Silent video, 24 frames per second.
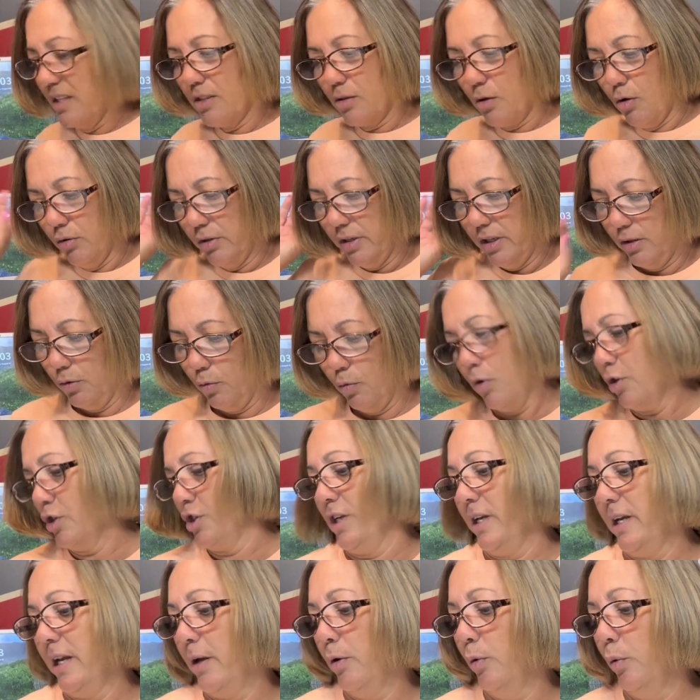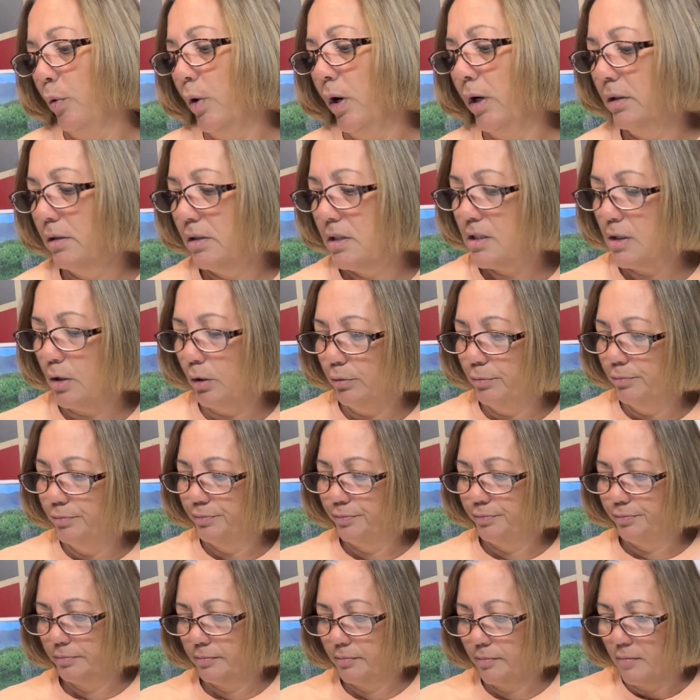going in the washing too. So,
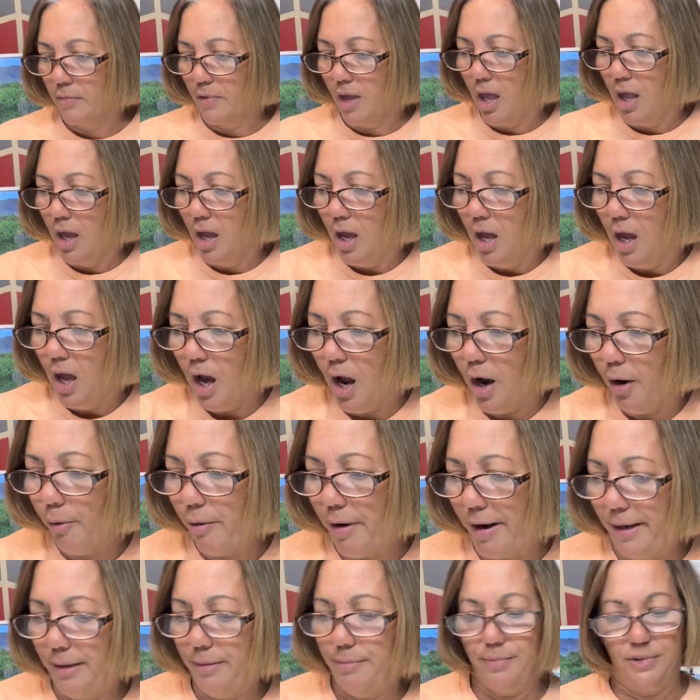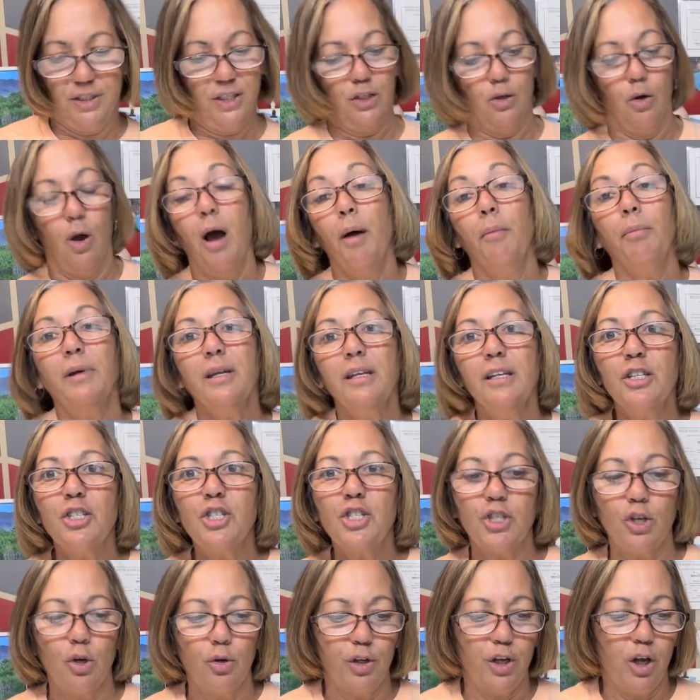all right. So I'm going to
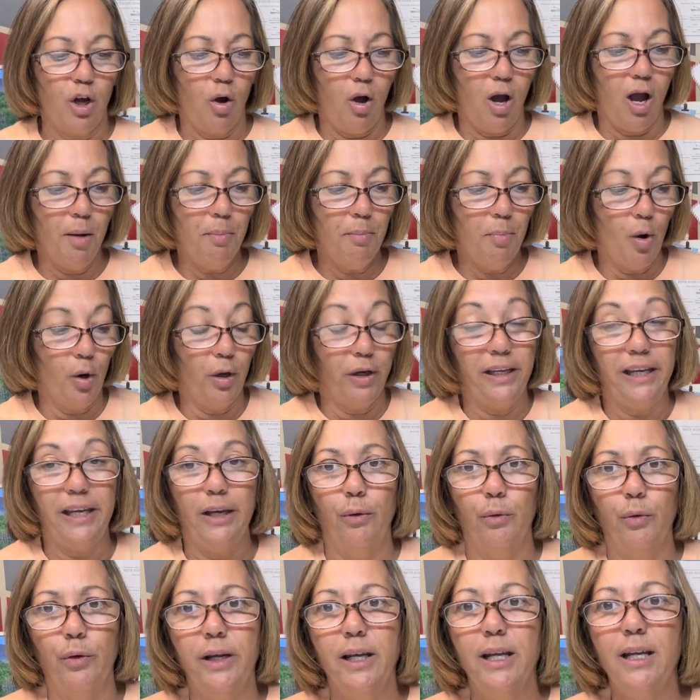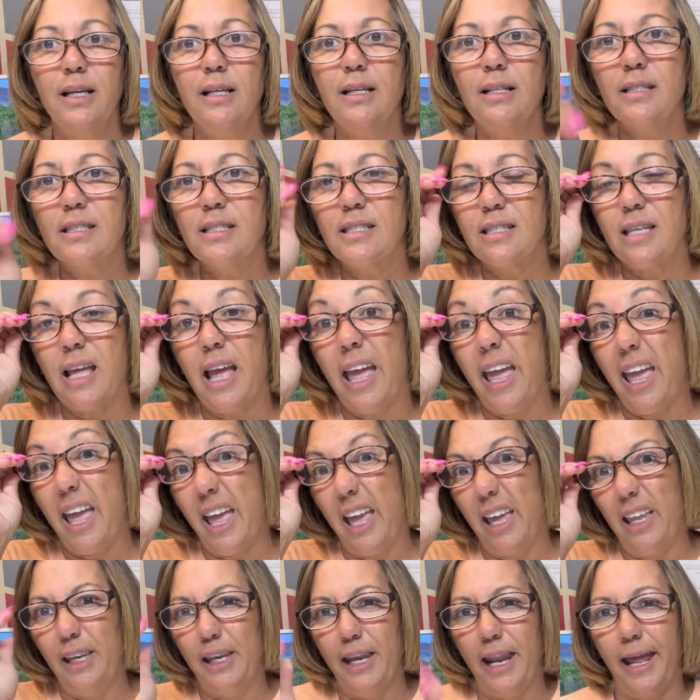show y'all, I bought earrings
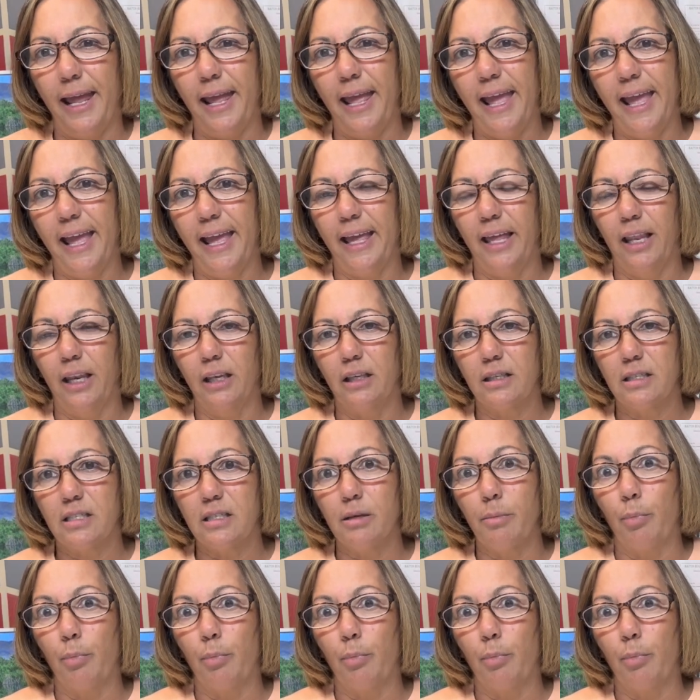and, and some